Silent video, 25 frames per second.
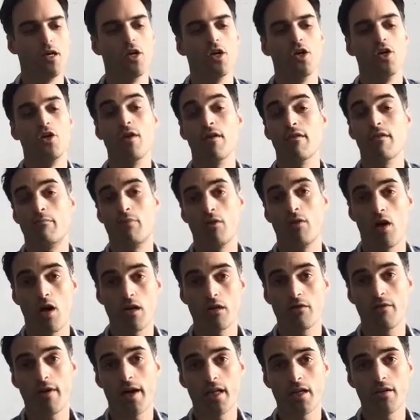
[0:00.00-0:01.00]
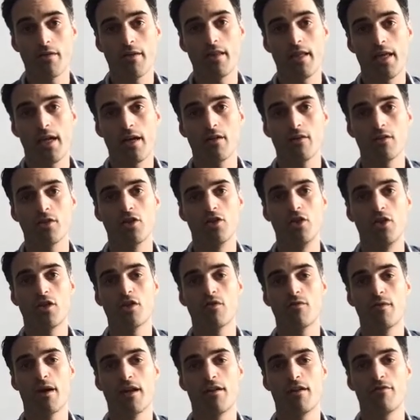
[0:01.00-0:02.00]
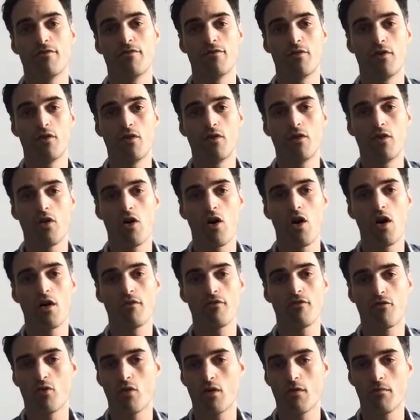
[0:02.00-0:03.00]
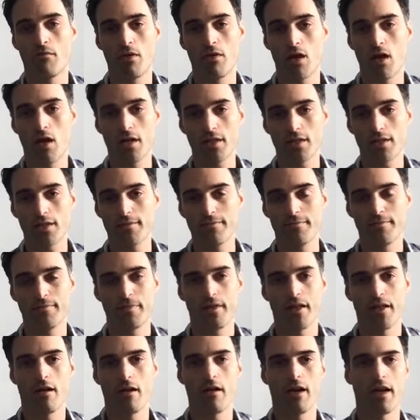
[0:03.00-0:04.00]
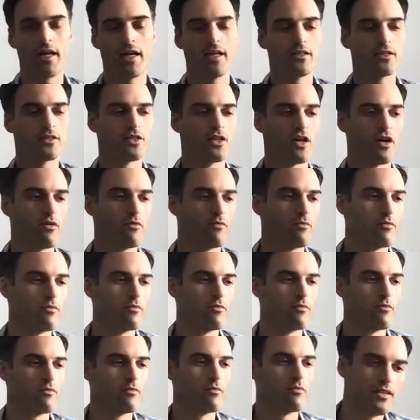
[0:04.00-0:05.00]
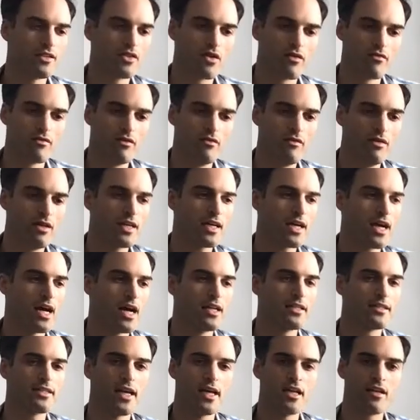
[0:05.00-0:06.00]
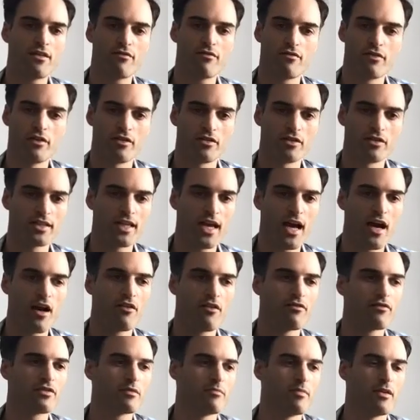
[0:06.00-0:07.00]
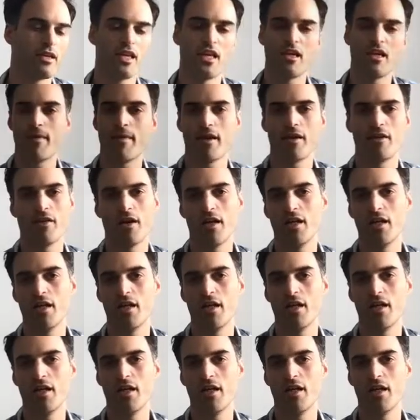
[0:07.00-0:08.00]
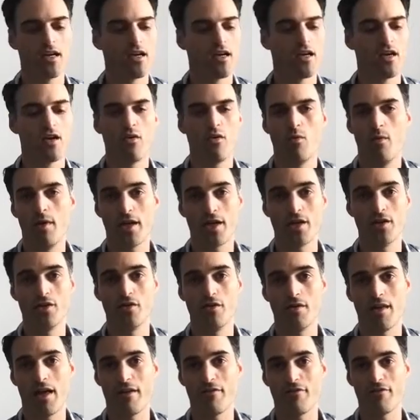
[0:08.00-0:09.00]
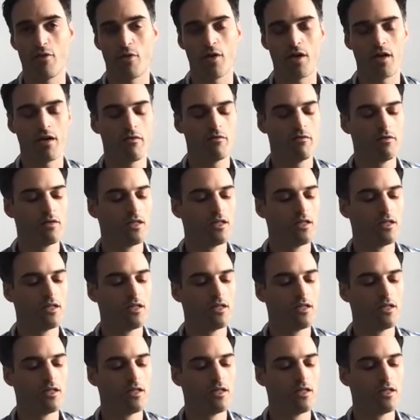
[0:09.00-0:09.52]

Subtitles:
You have a blog writer in there, so you can write full long form blogs. All right, so you need sort of unique content for yourself, speaking about your industry. We can do that for you.